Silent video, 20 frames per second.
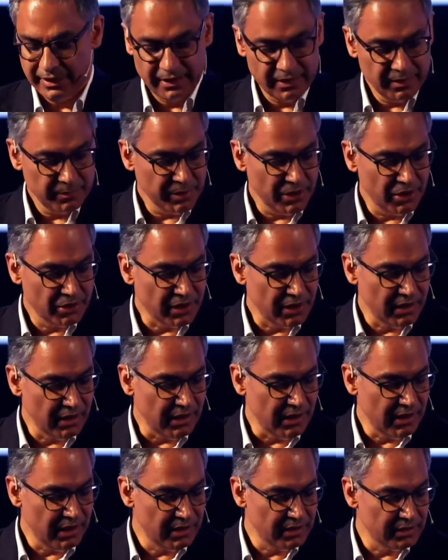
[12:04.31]
But look,
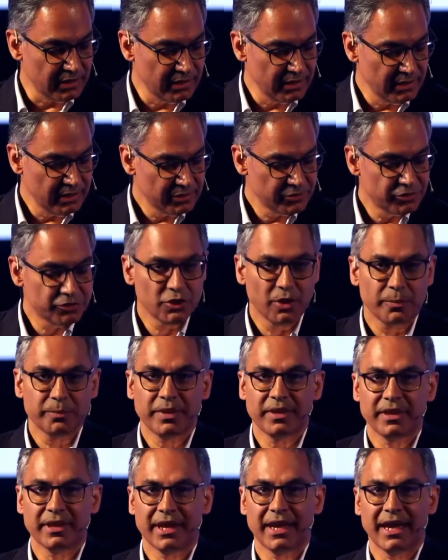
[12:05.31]
I'll stop
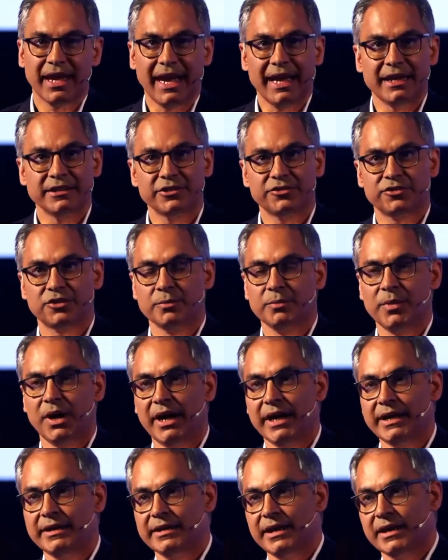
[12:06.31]
there and just
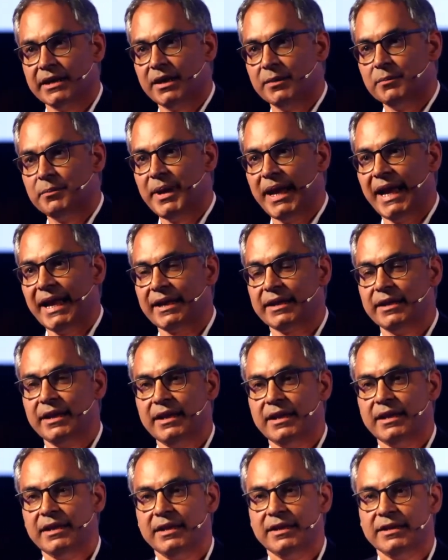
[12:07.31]
remind and come back
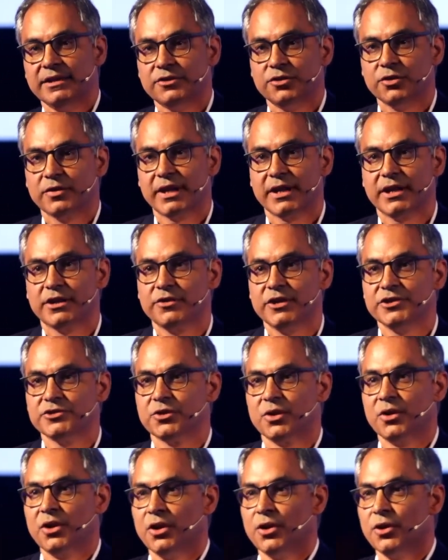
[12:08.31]
to that original
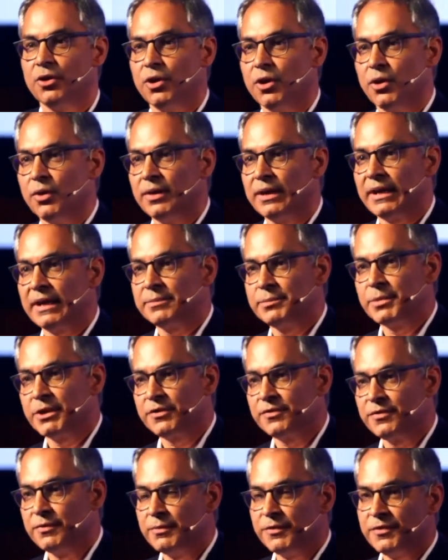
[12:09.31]
logo, because
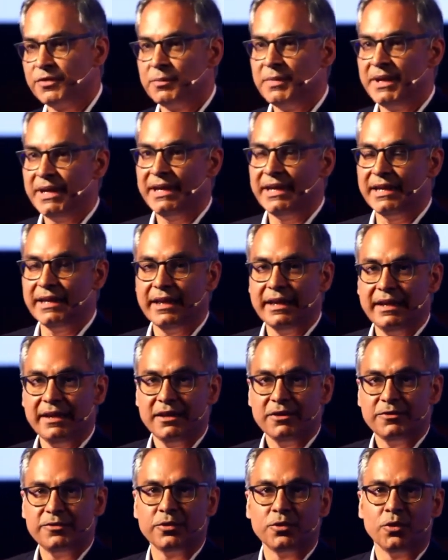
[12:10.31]
for me,
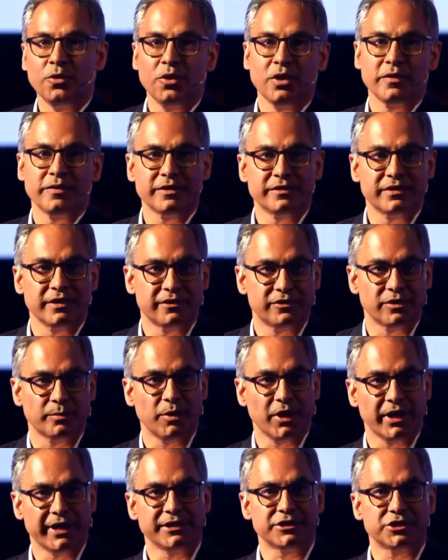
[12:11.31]
for all of us in
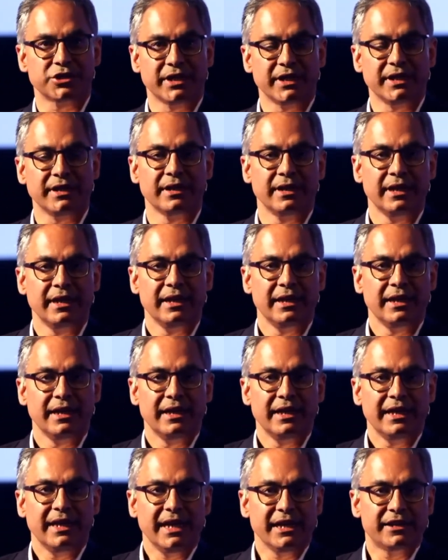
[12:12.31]
supply chain,
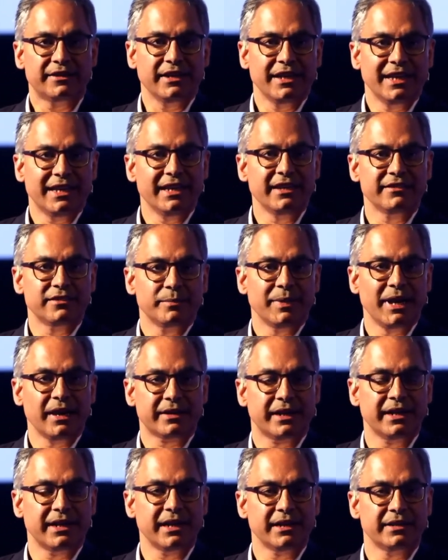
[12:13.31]
it is about
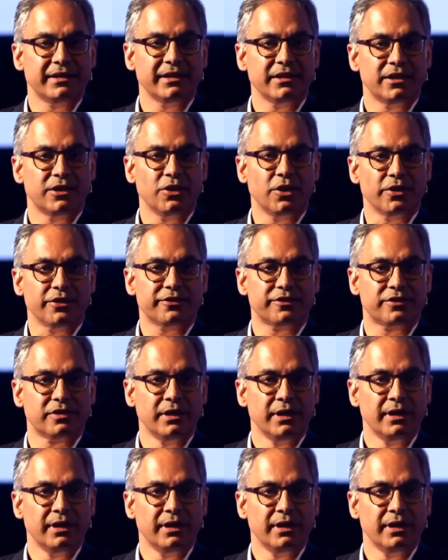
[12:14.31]
connecting the dots.